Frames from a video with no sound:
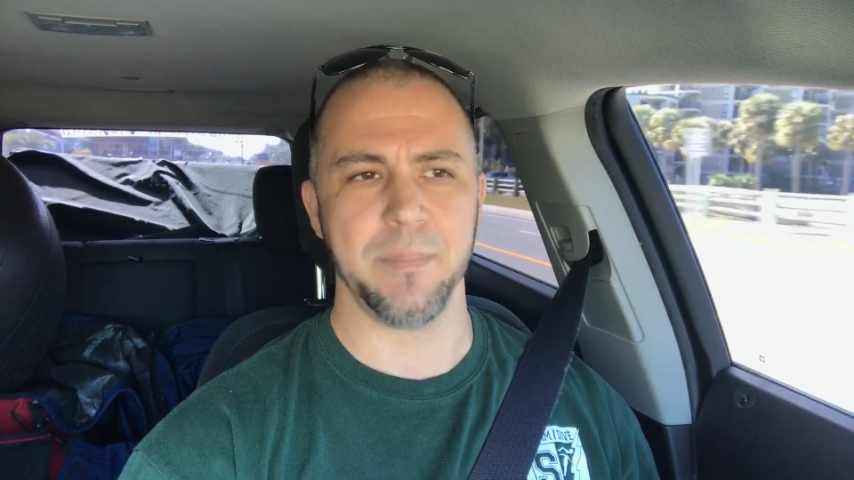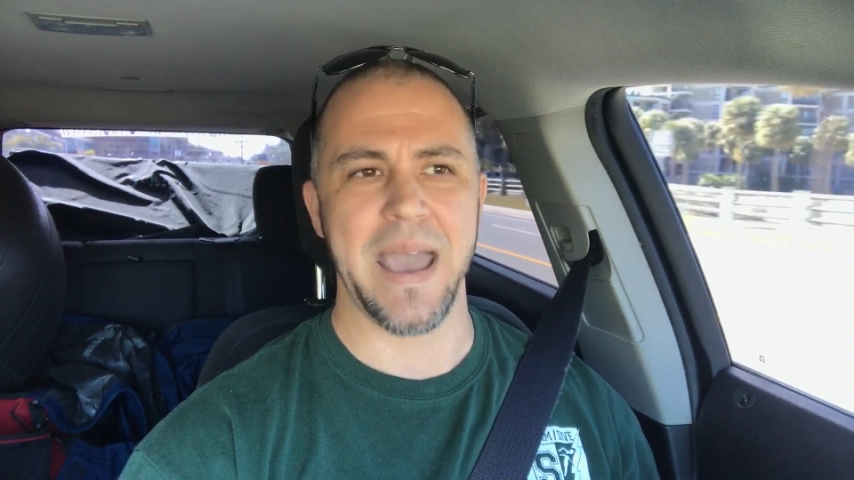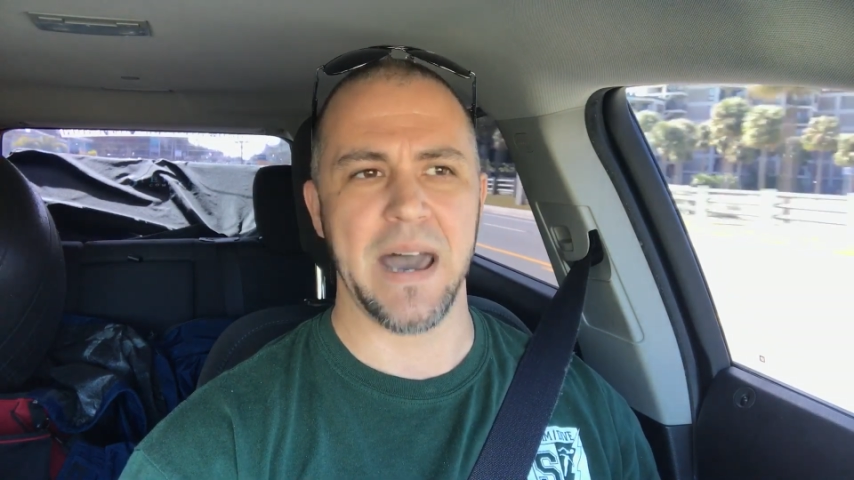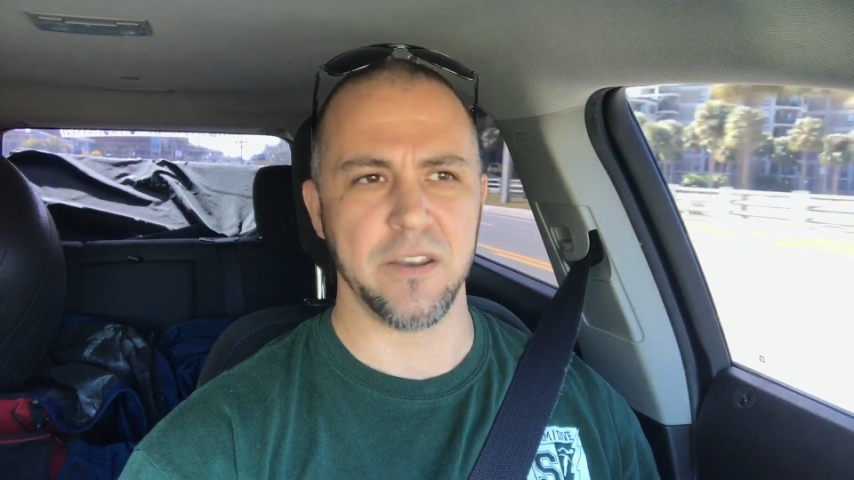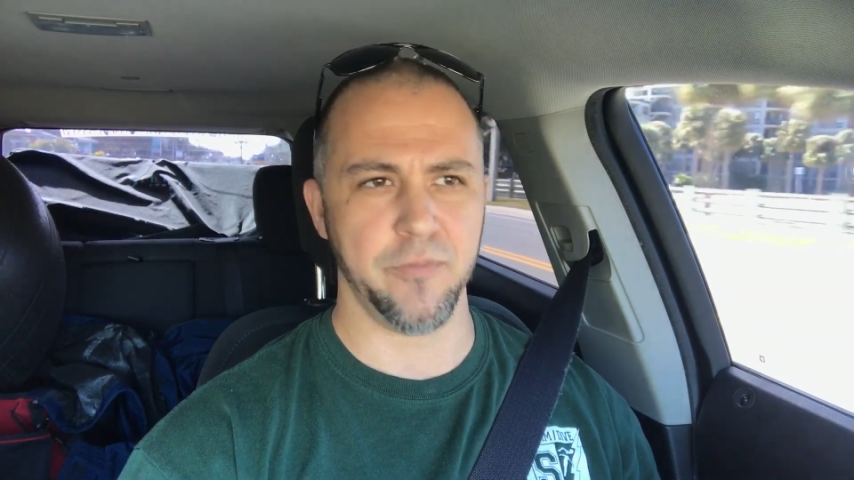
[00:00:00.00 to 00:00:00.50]

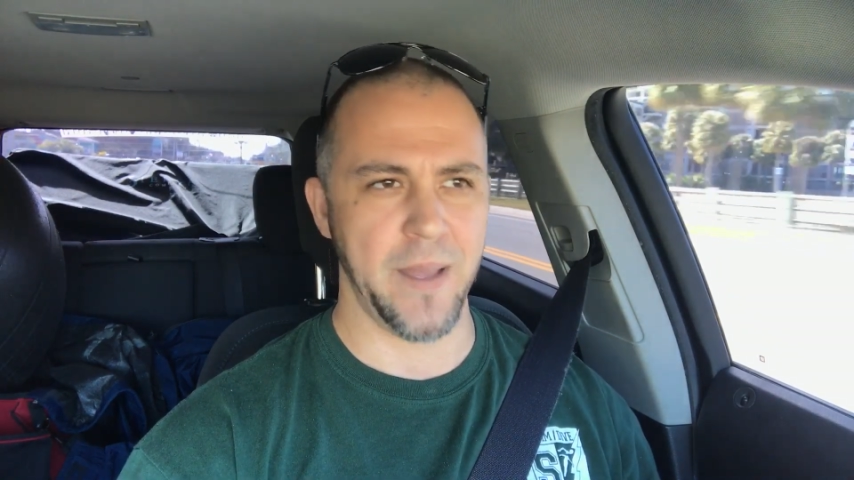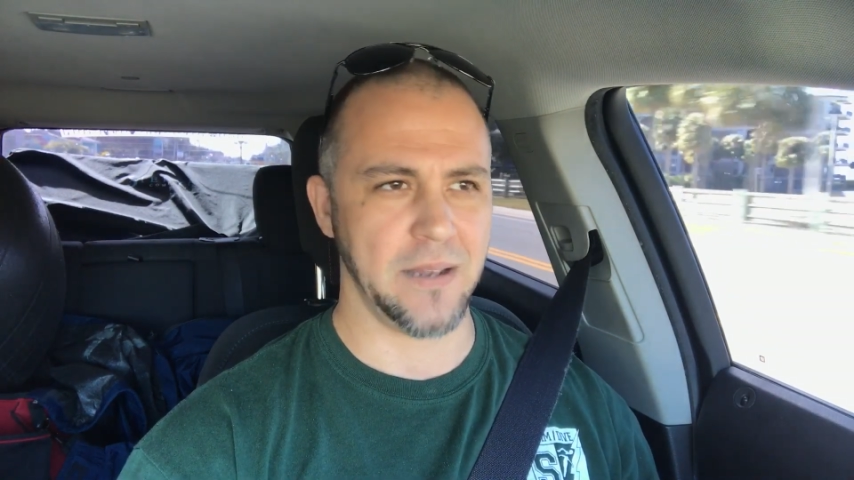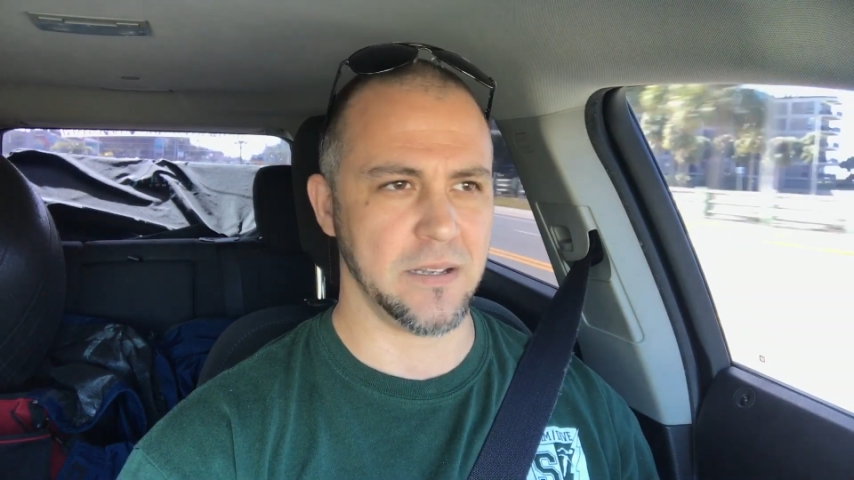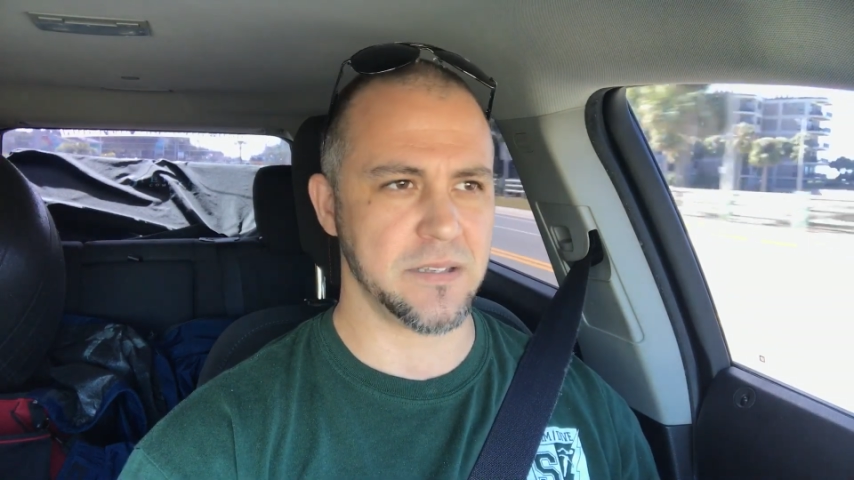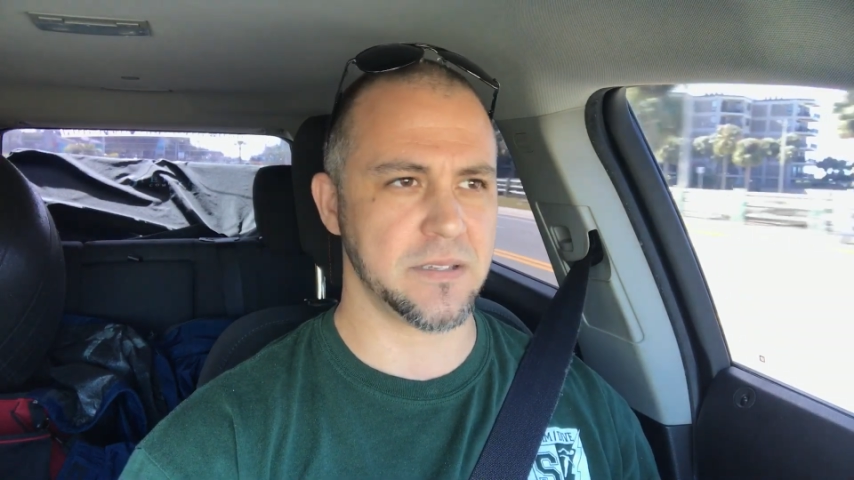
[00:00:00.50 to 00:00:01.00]
I'm out of
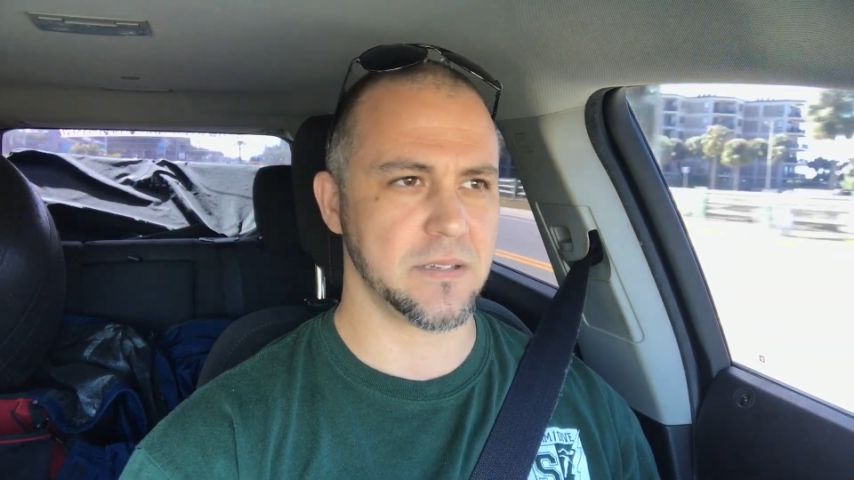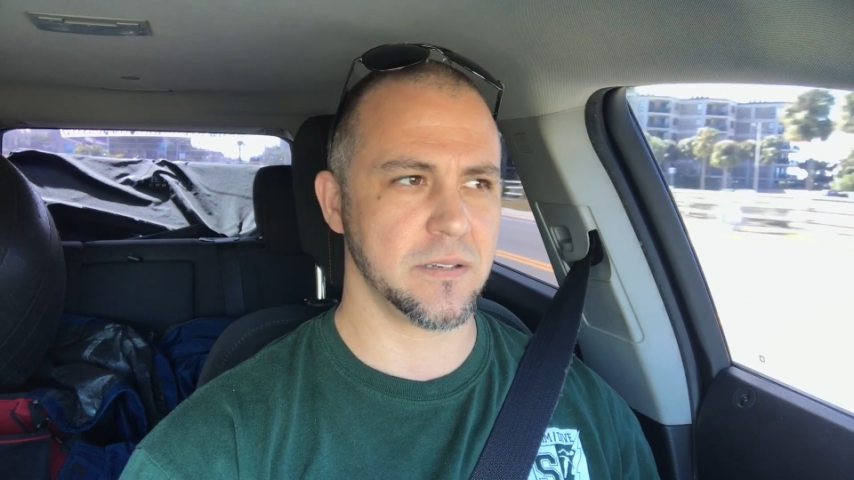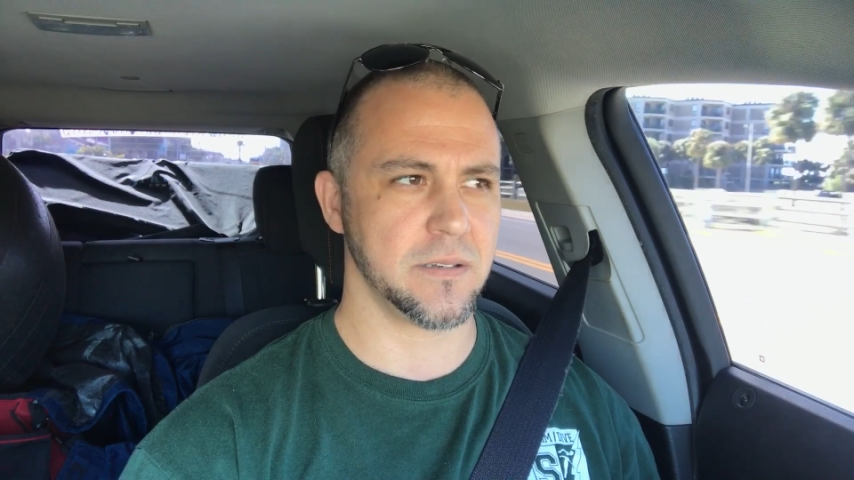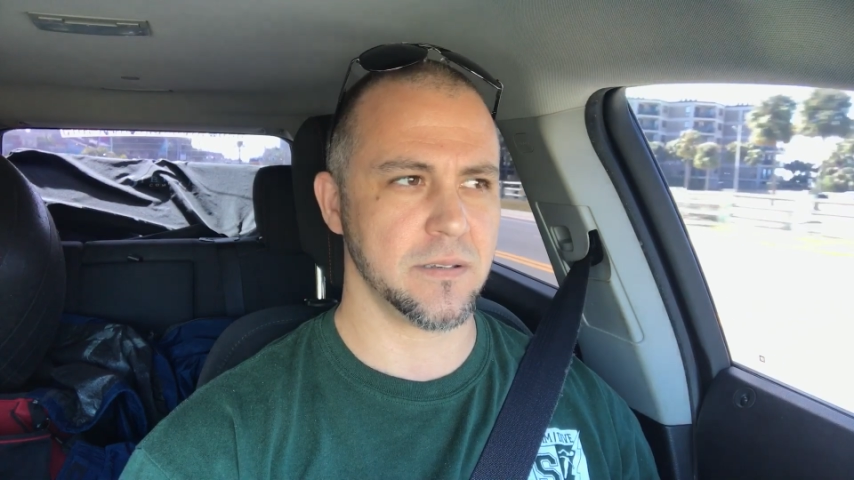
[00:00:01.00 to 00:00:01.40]
balance.